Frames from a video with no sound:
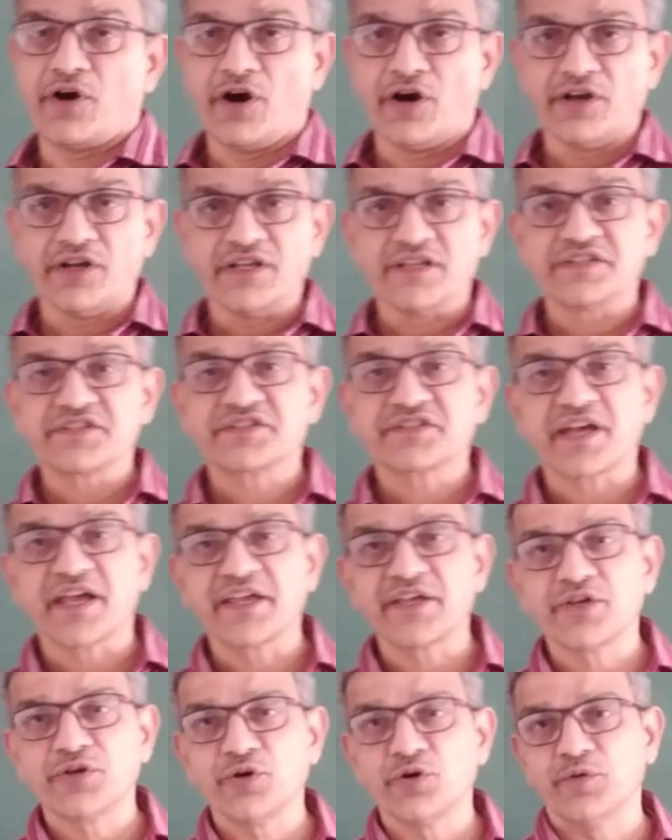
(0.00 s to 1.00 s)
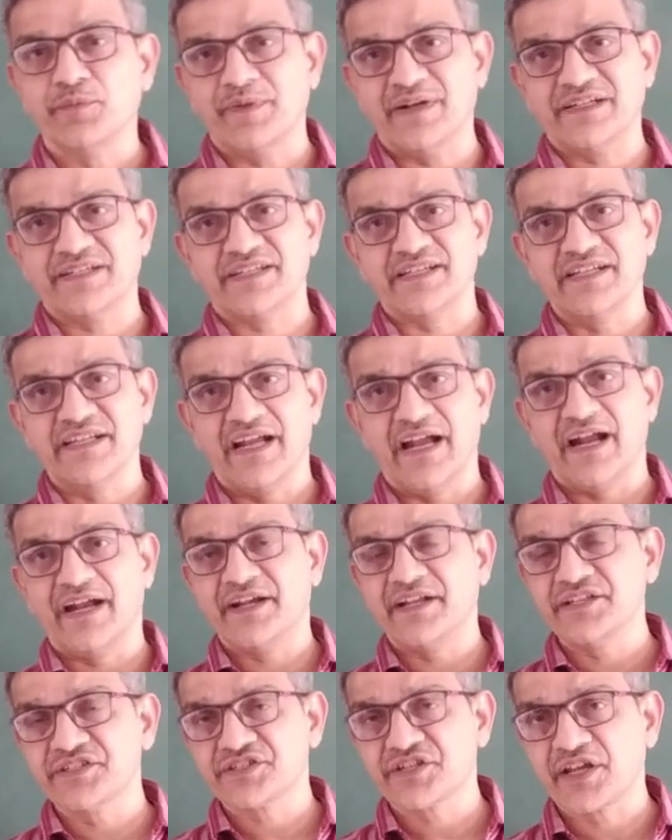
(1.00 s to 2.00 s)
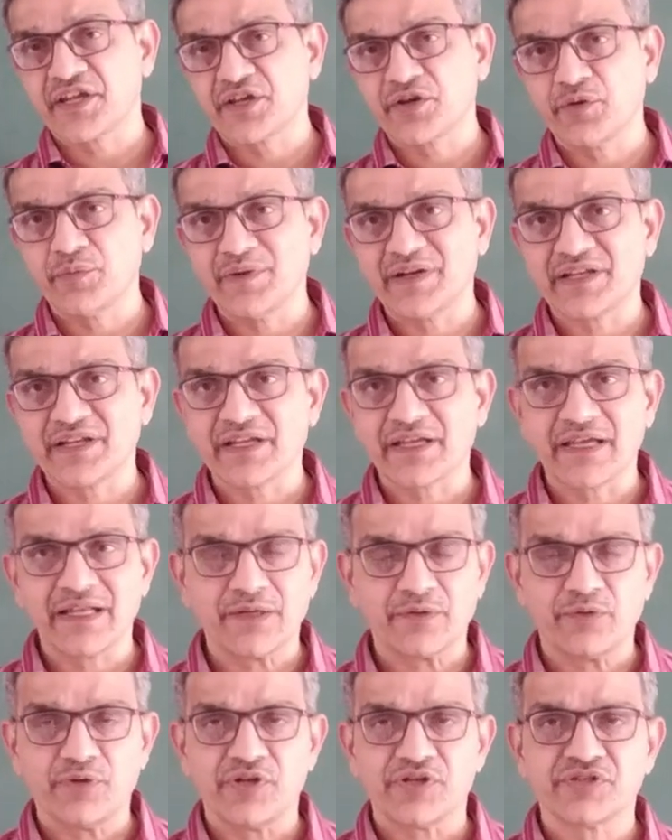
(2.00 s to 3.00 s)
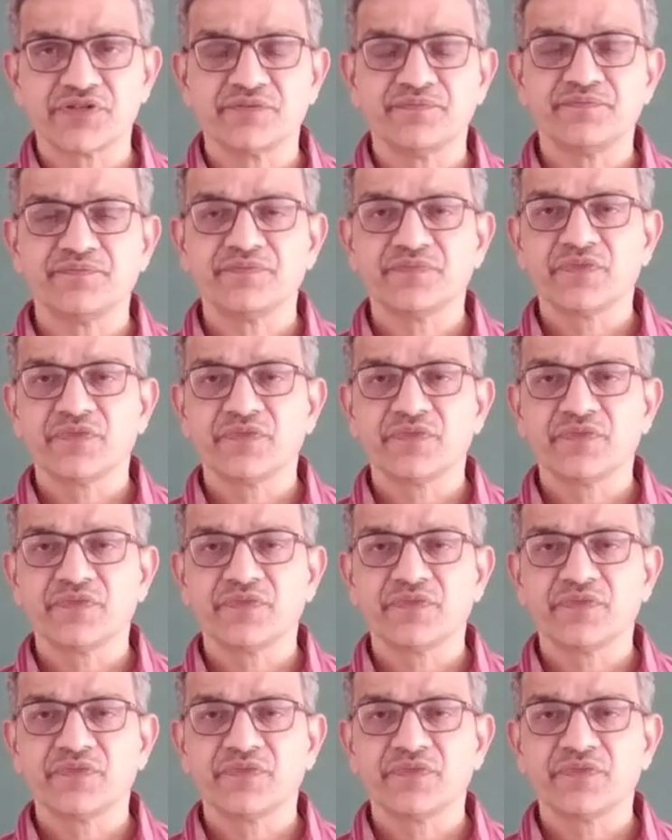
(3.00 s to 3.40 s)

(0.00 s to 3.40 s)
or stoichiometry and stoichiometric calculation.